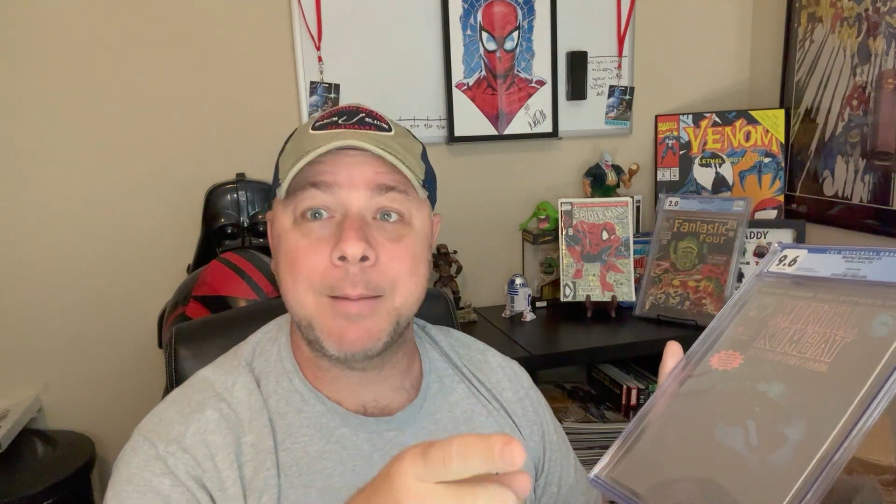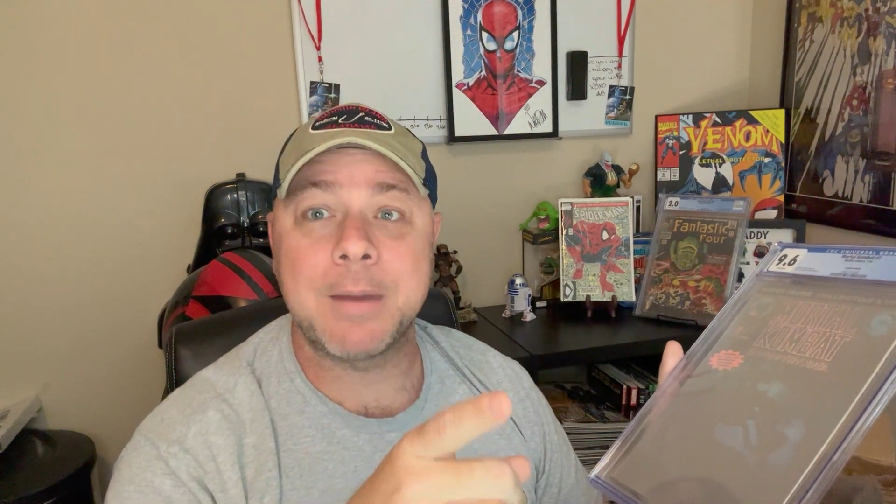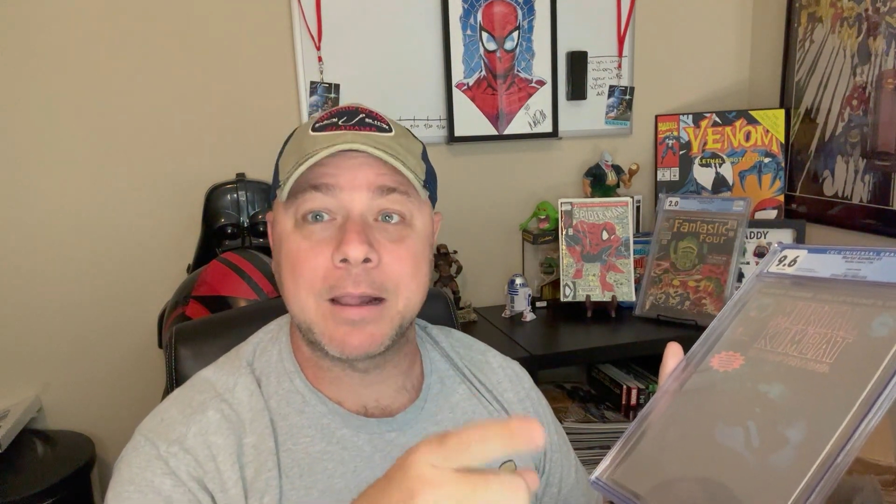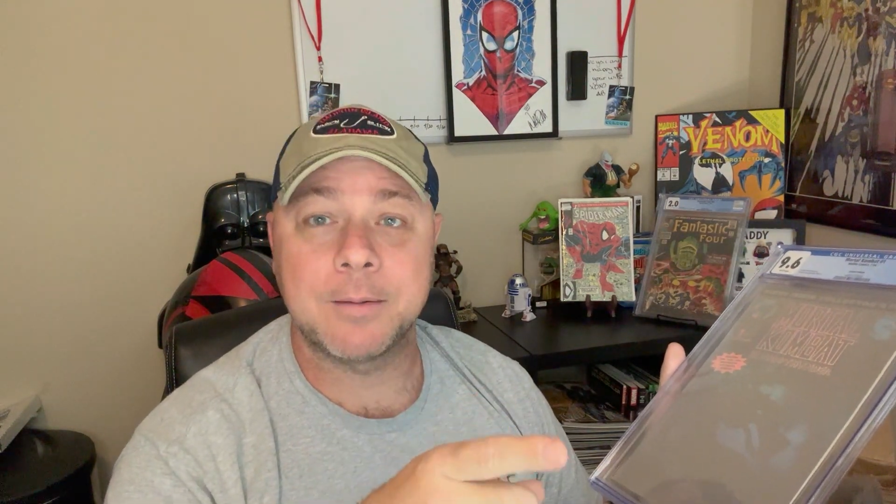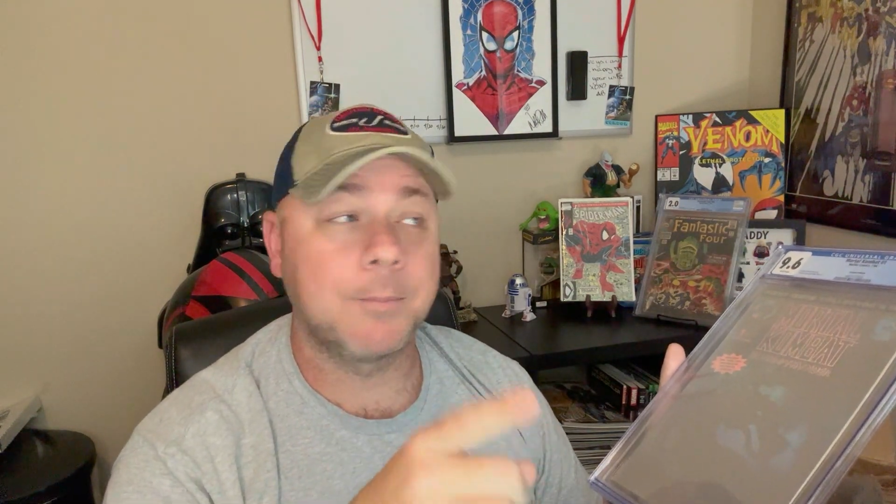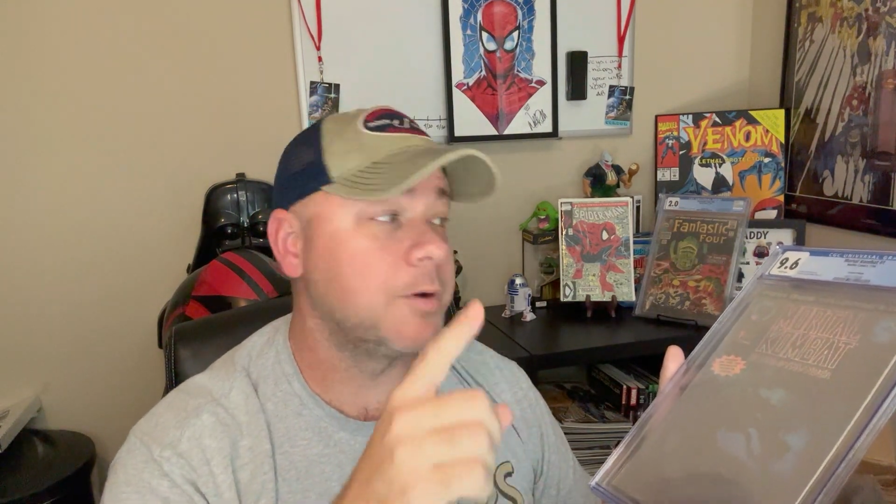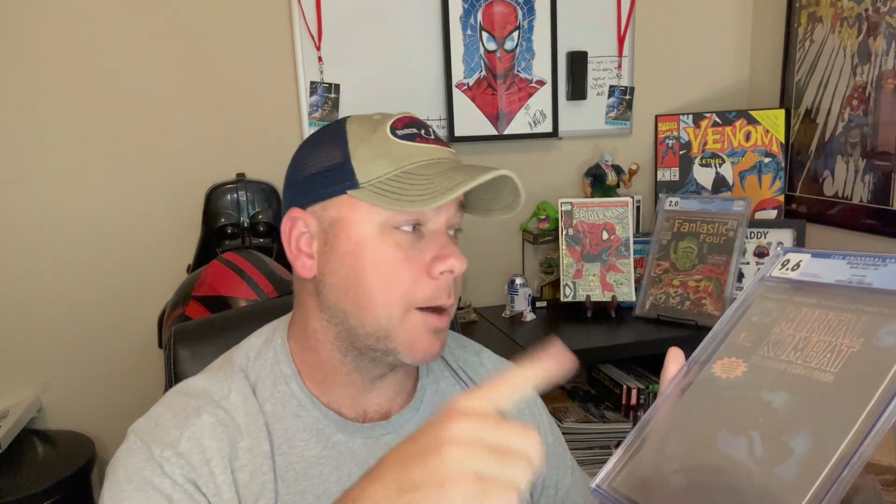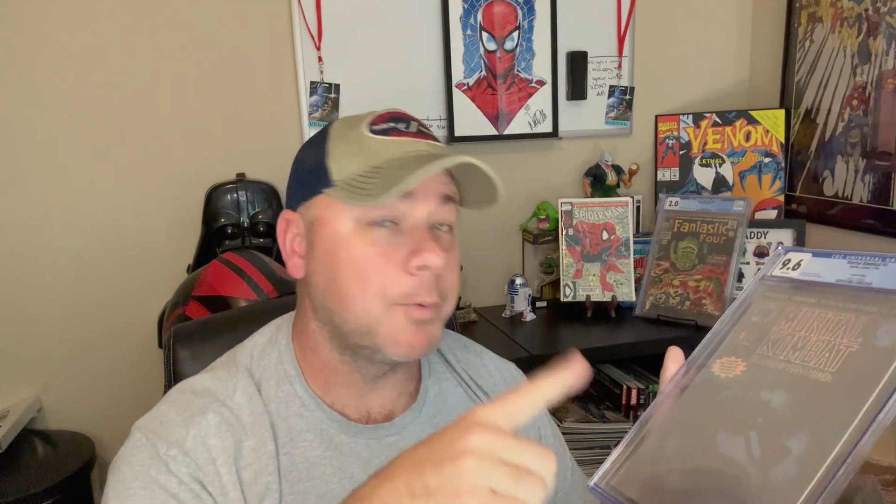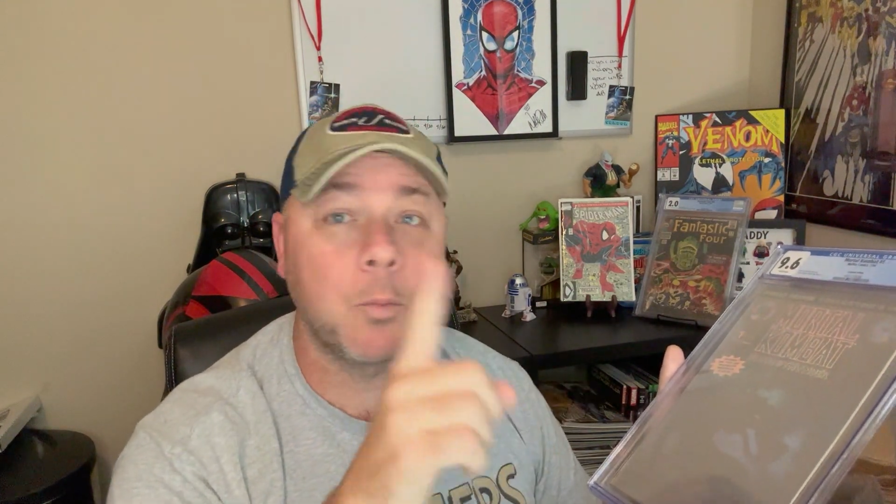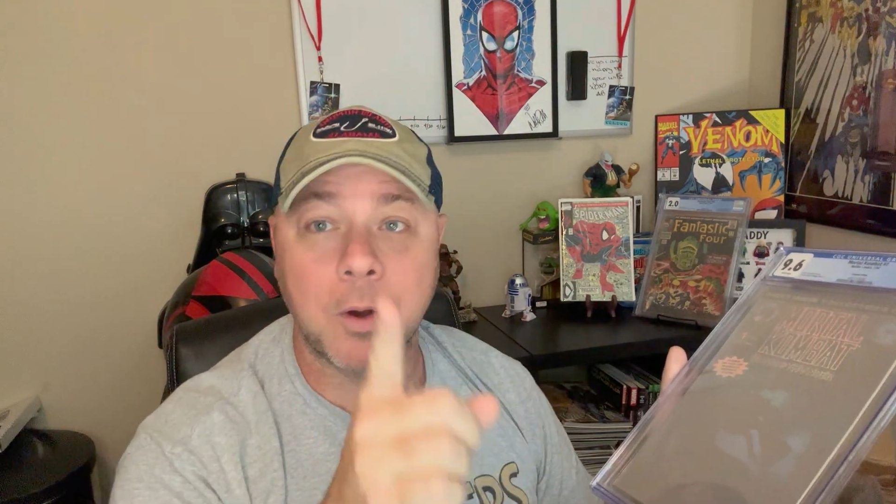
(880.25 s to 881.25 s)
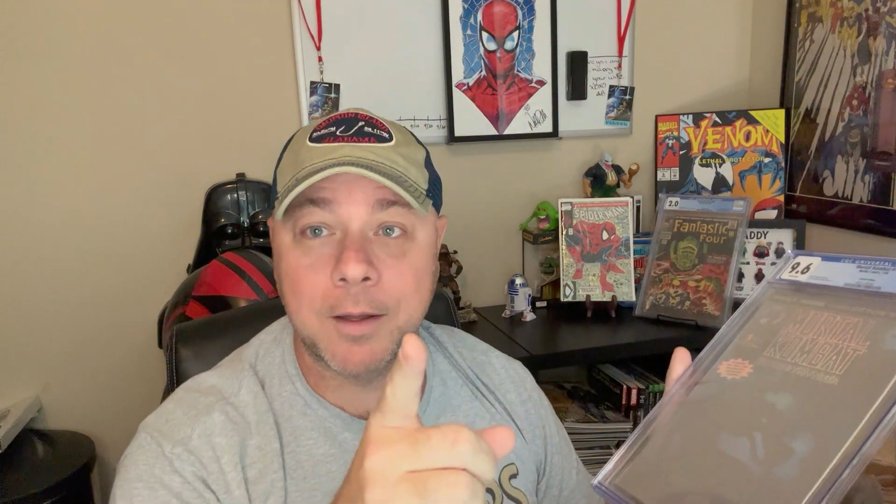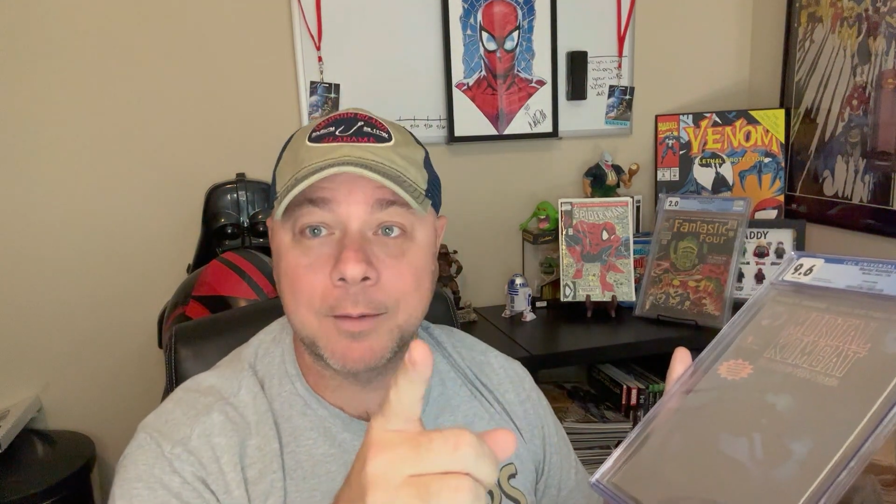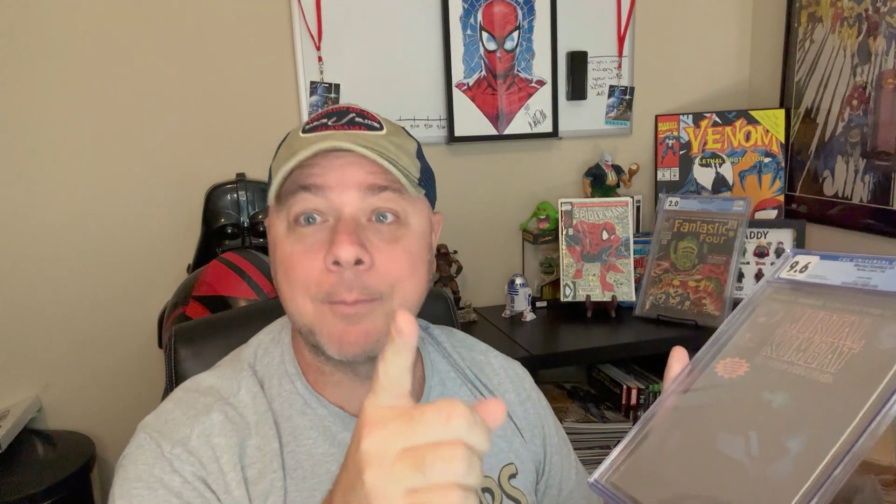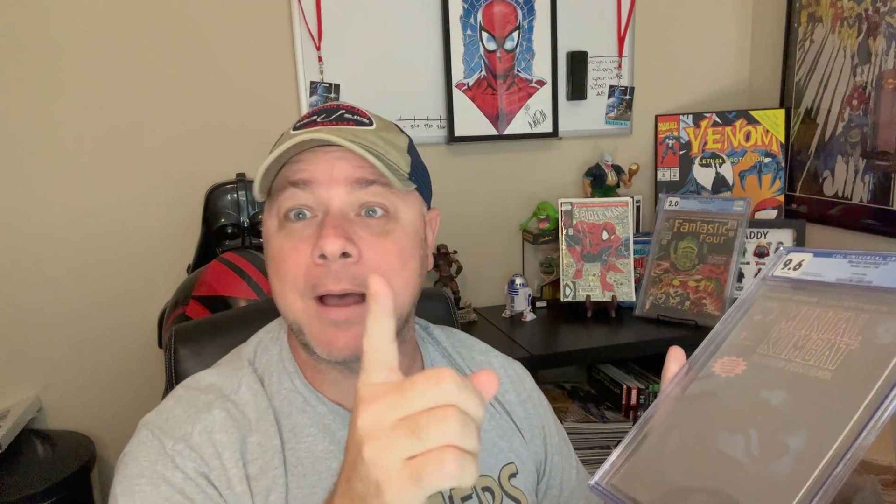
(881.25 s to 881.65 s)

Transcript: #1